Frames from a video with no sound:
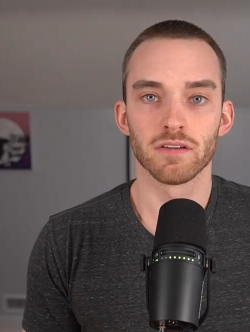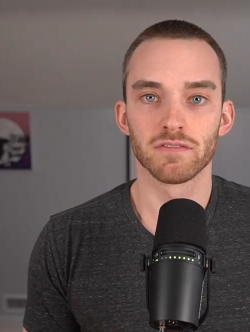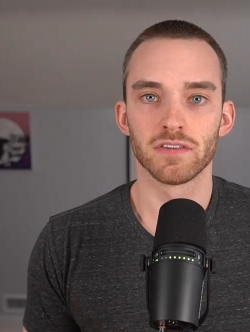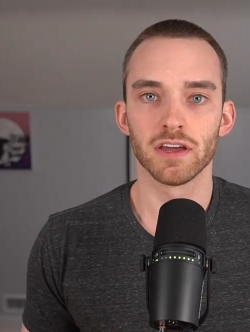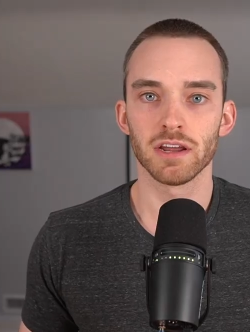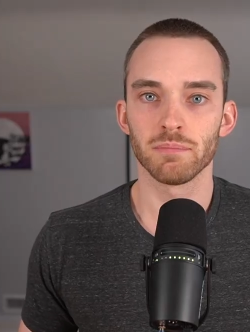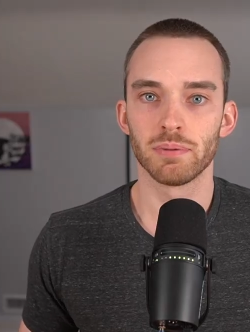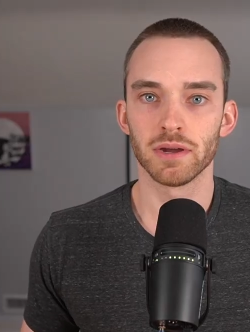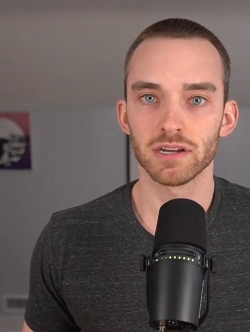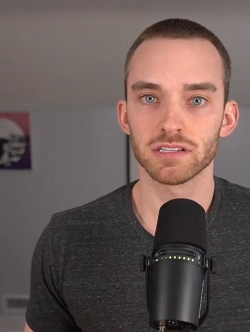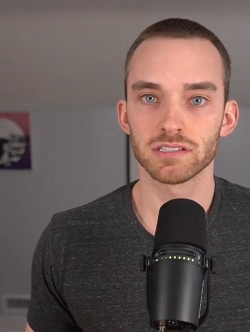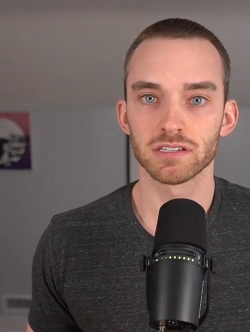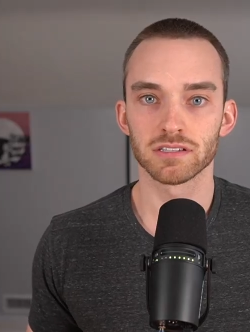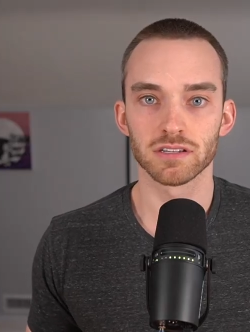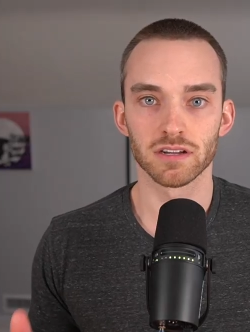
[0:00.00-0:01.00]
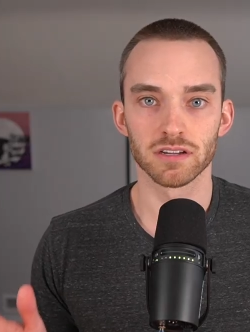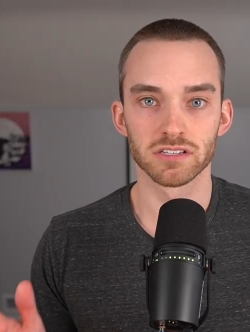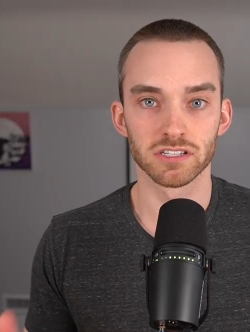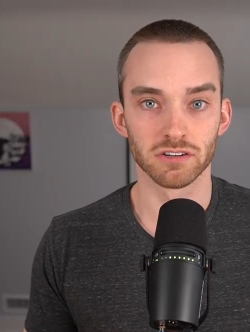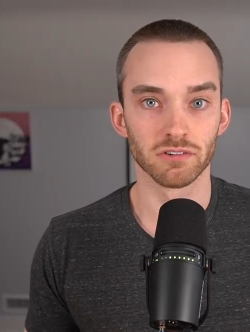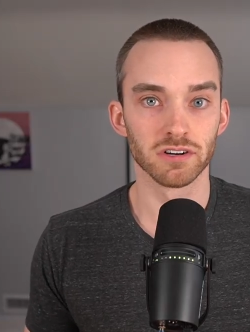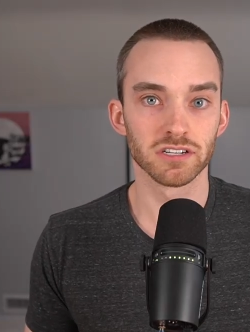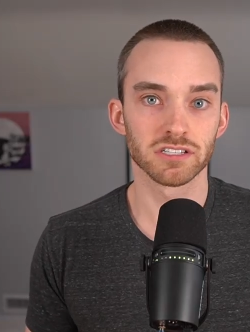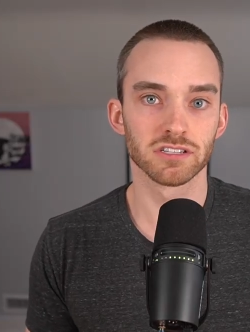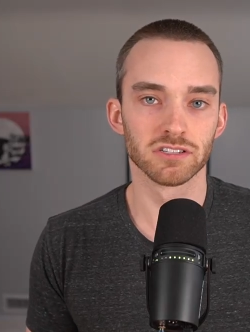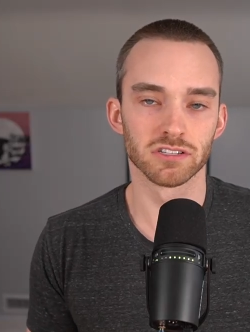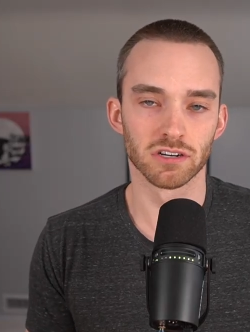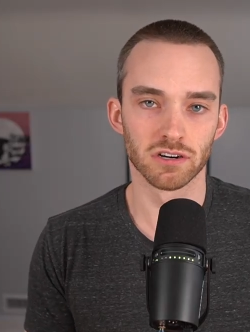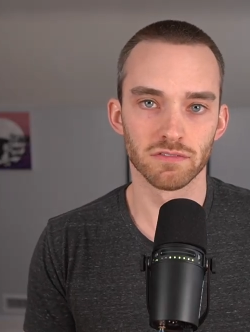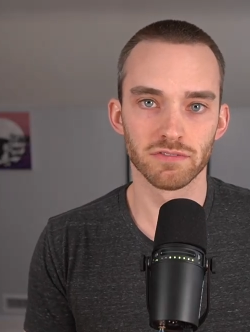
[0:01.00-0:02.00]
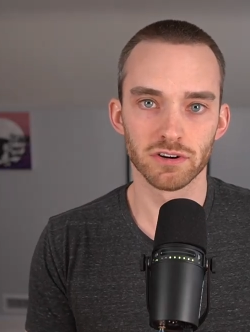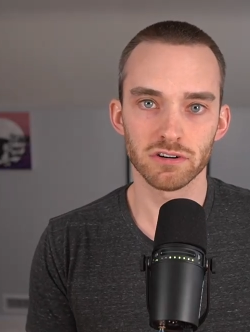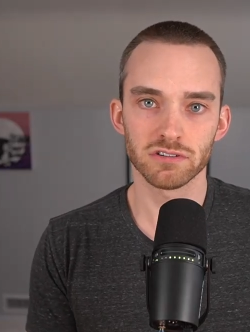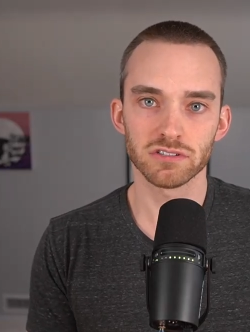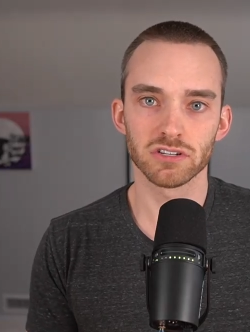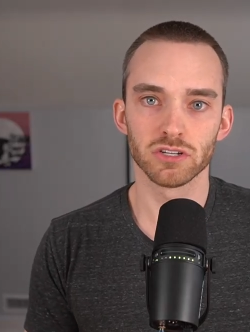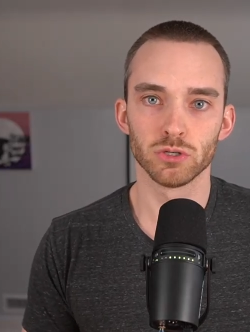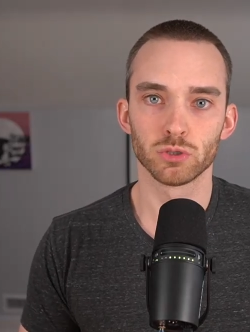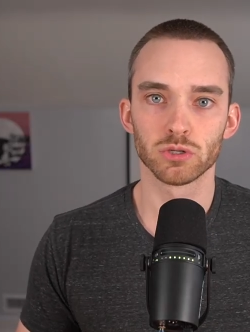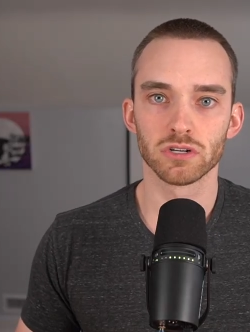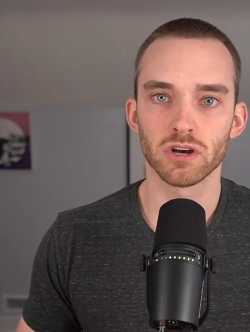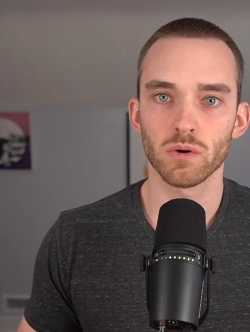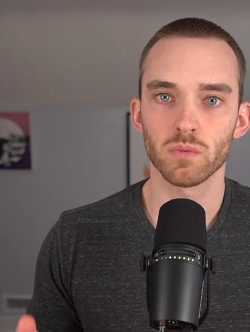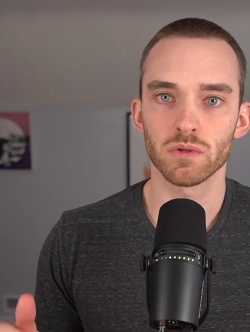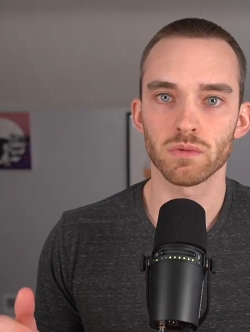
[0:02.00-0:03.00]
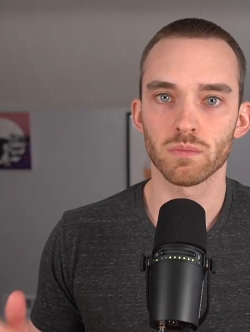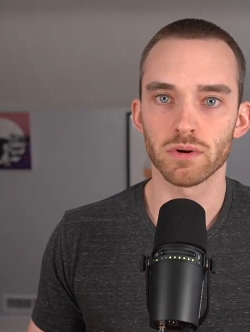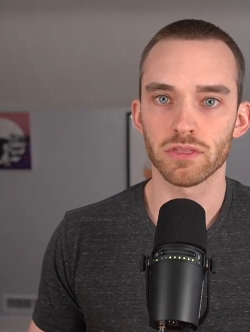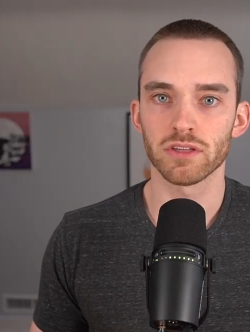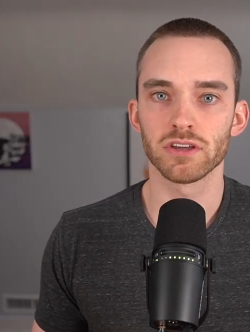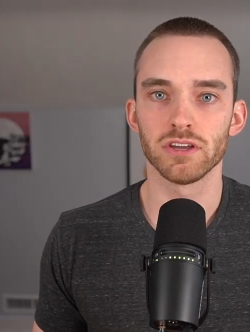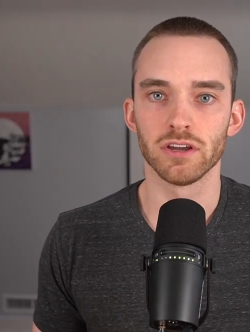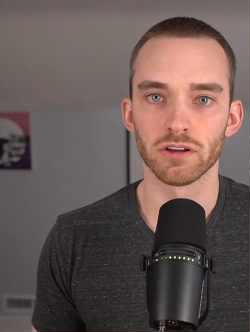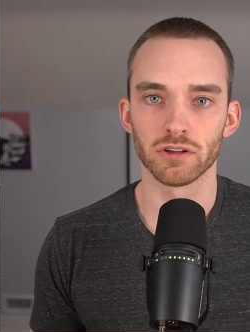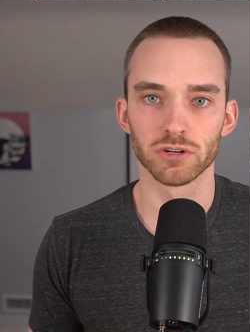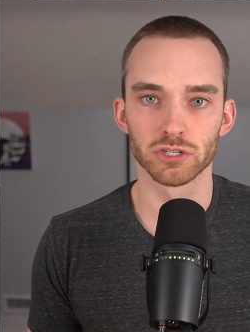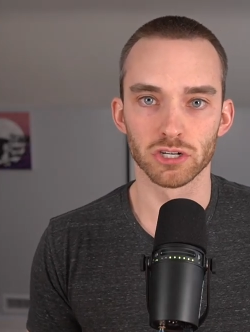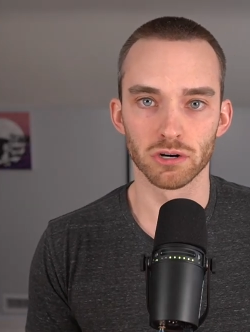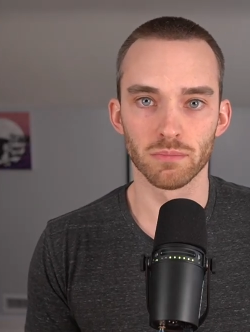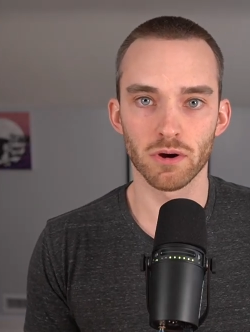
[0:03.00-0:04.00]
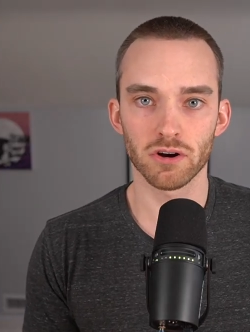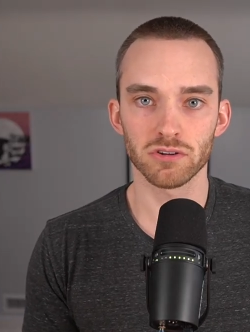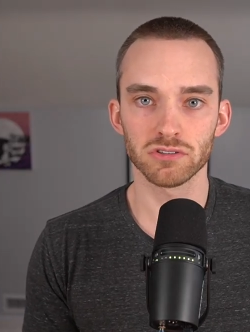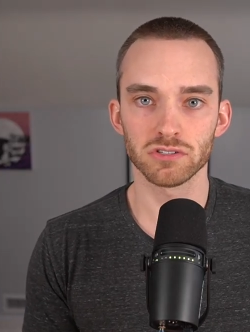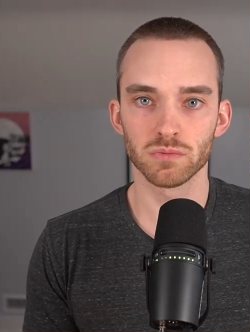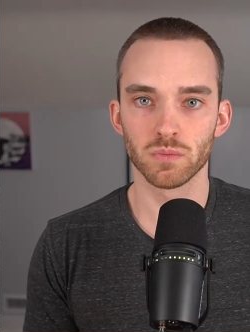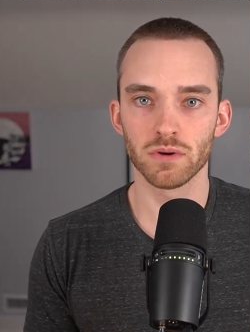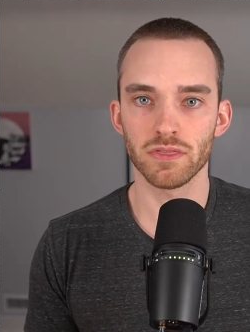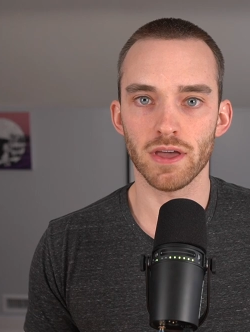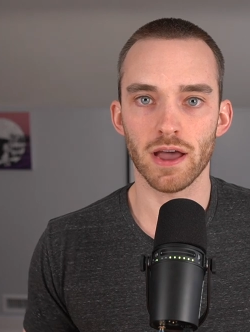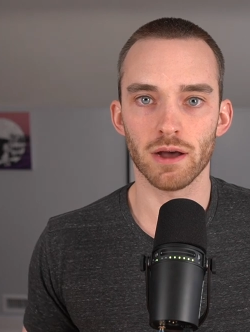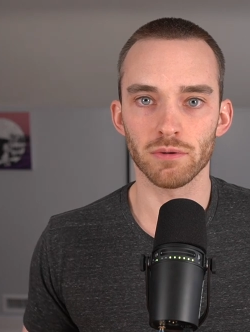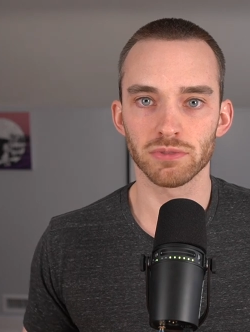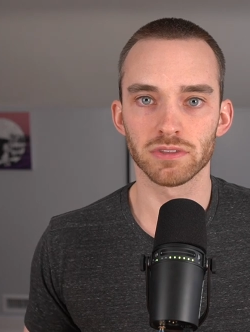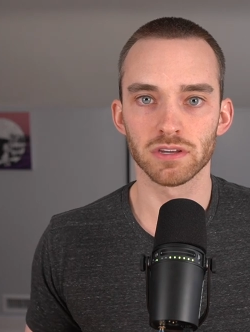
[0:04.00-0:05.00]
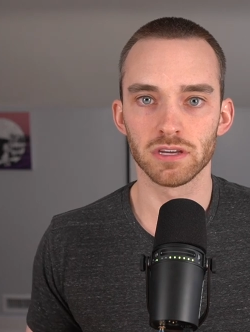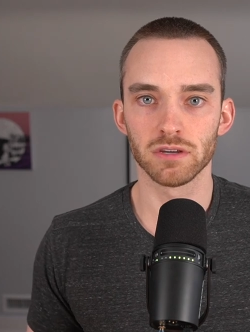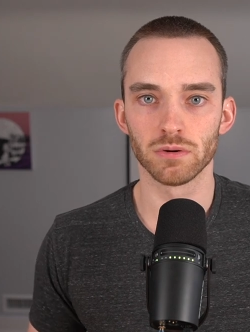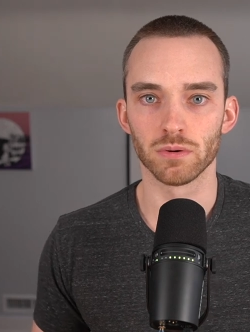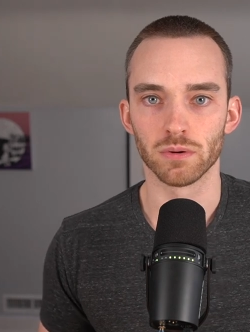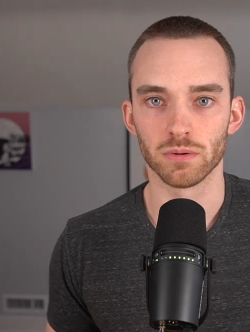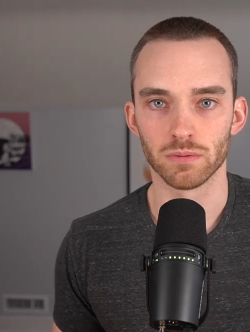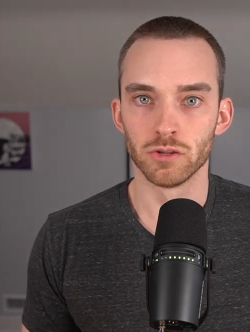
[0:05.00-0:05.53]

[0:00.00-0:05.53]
If getting picked is a serious concern of yours, you should go with one of the Yale Assure models without the keyhole.